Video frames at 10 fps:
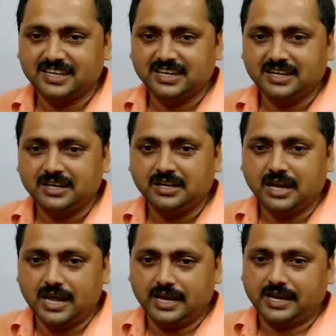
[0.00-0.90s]

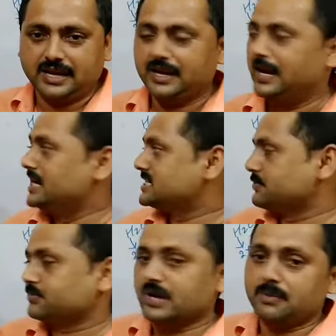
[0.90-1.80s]
like and
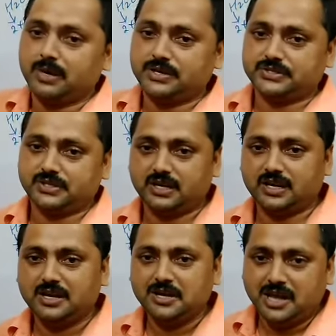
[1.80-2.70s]
subscribe my channel
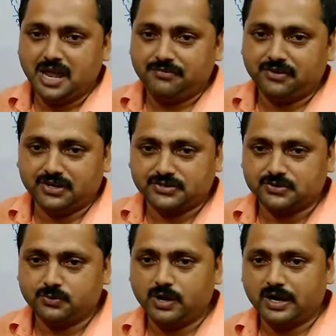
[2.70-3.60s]
if you understood
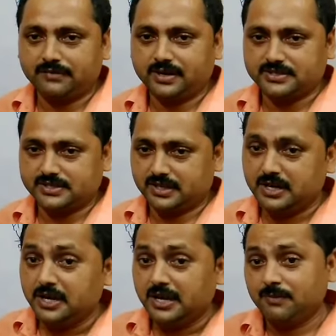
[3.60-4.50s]
whatever is there.
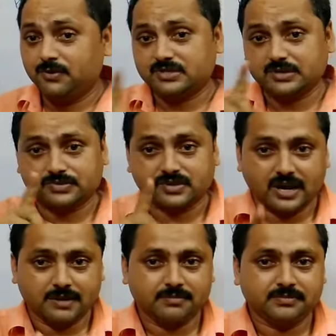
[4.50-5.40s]
If you
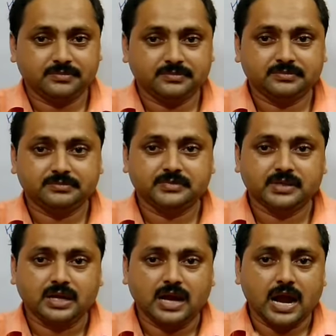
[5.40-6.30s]
subscribe
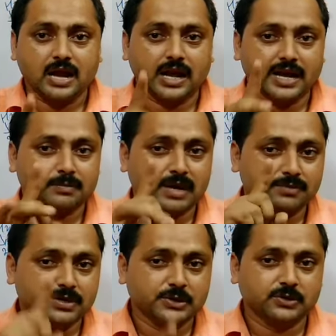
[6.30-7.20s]
and like my
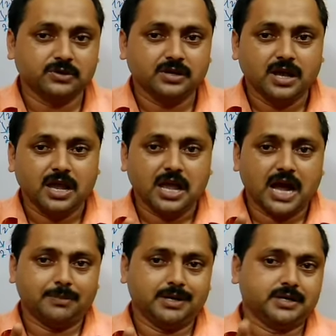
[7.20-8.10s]
video, I will
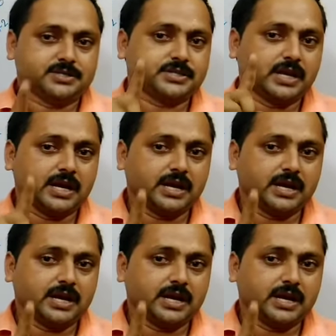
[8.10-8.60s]
understand